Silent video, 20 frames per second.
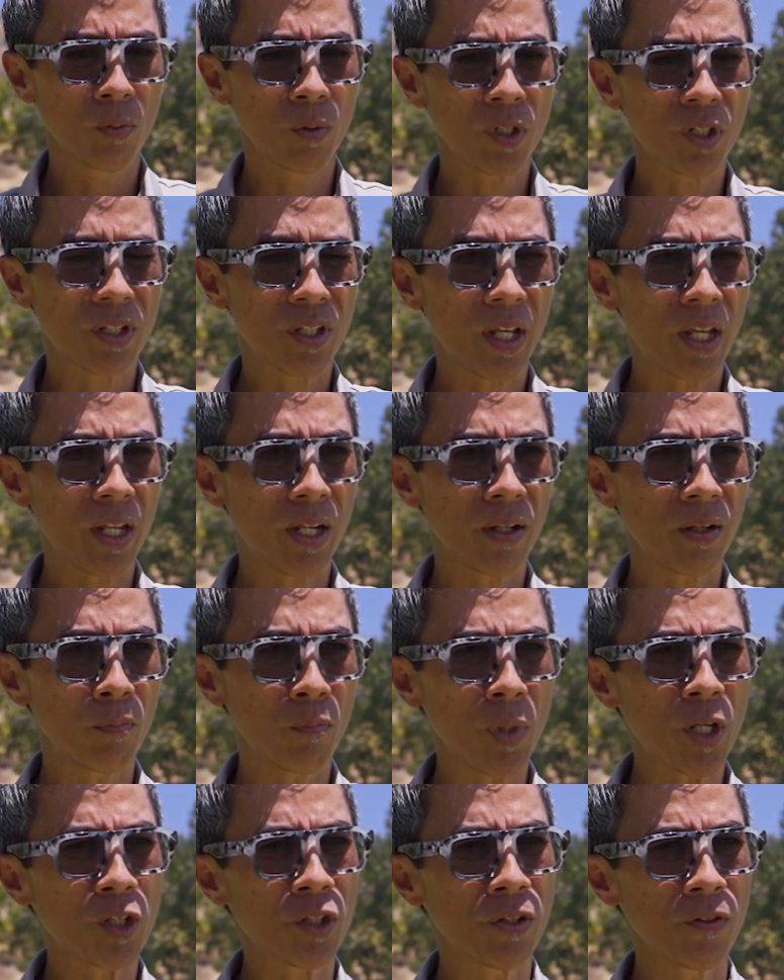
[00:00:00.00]
which then
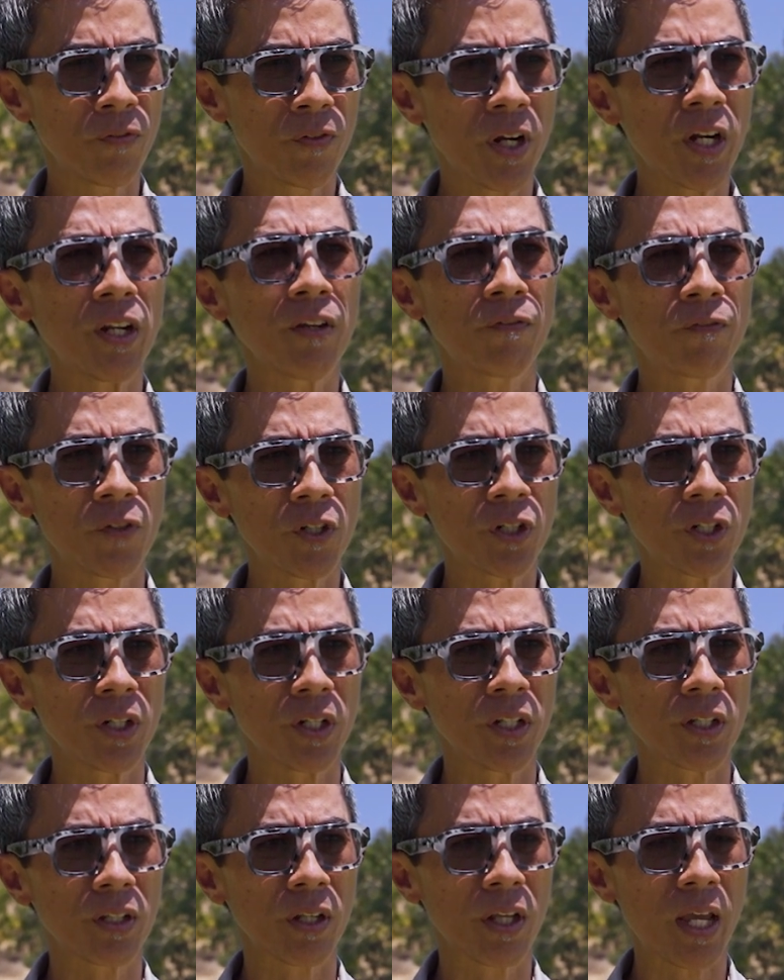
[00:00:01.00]
makes you very
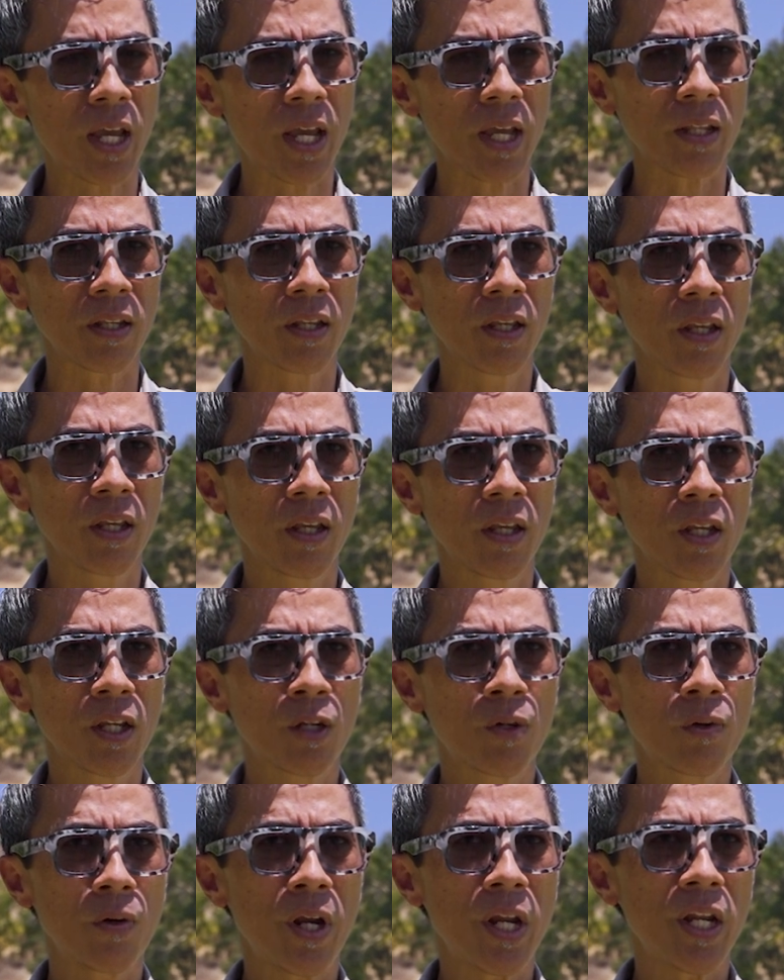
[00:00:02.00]
efficient at
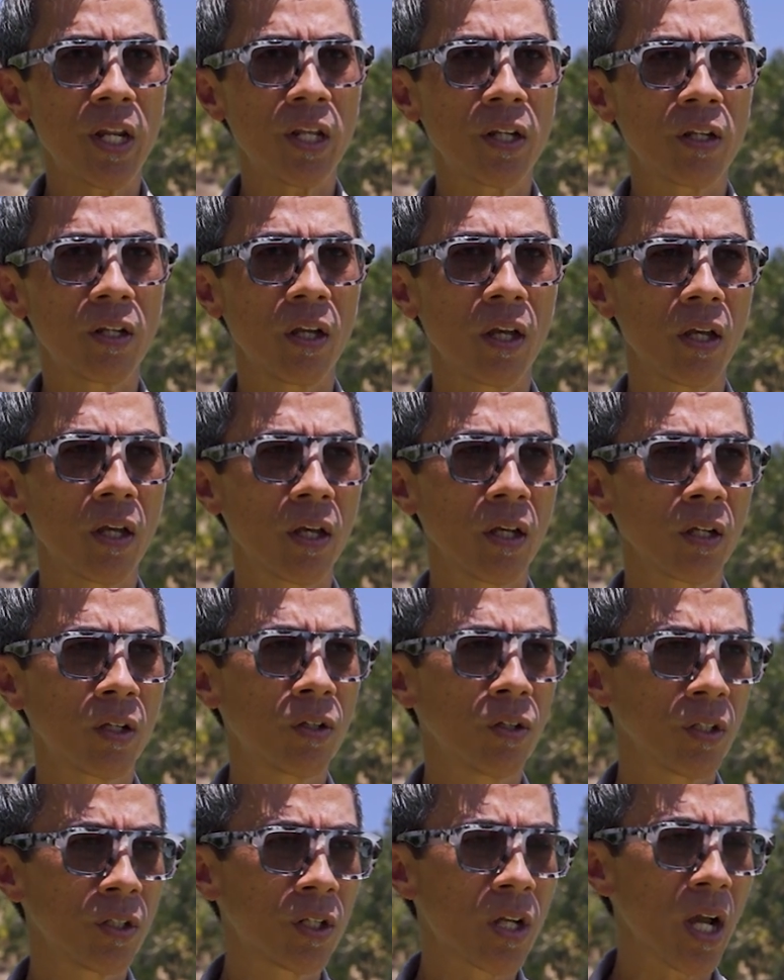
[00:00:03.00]
creating
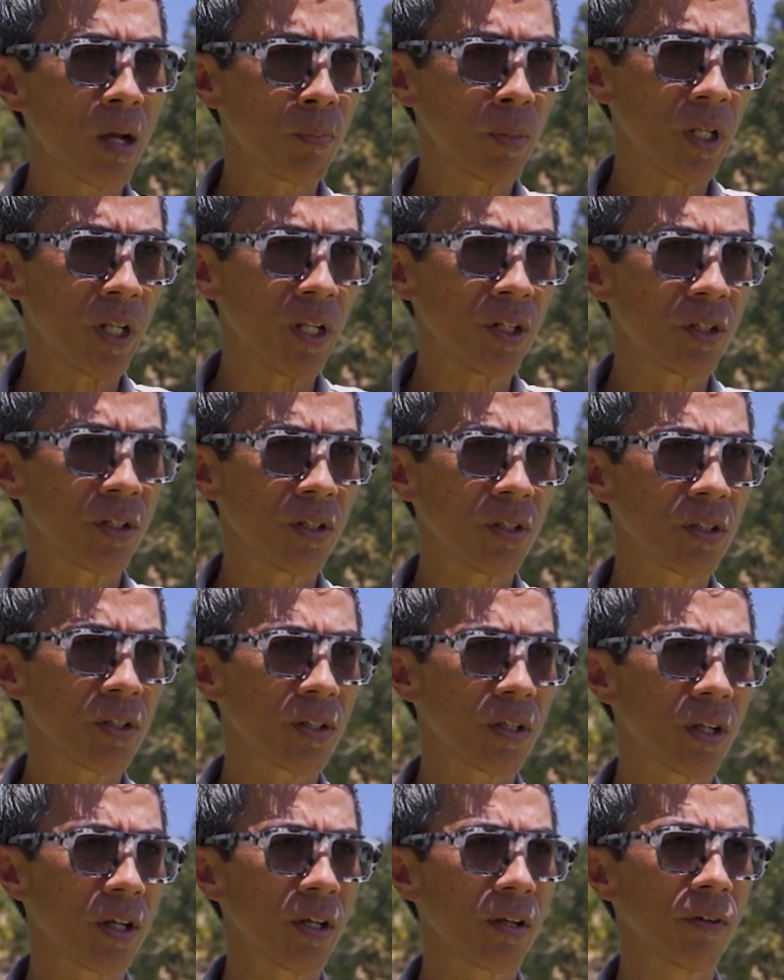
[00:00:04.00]
good
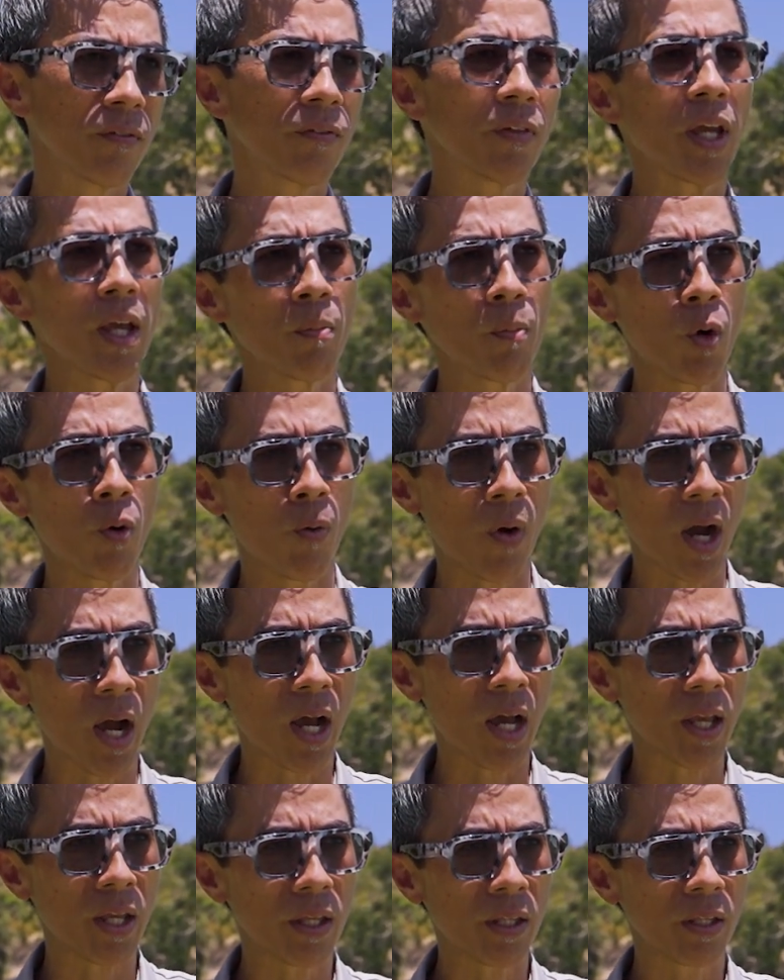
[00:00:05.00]
combinations of
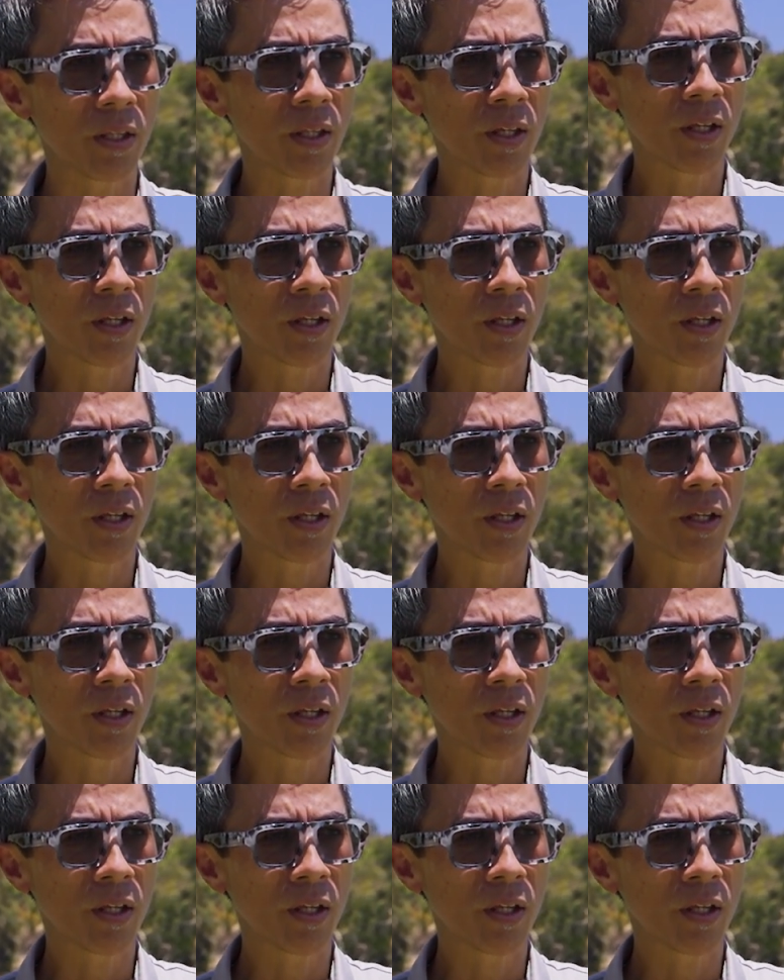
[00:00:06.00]
MOI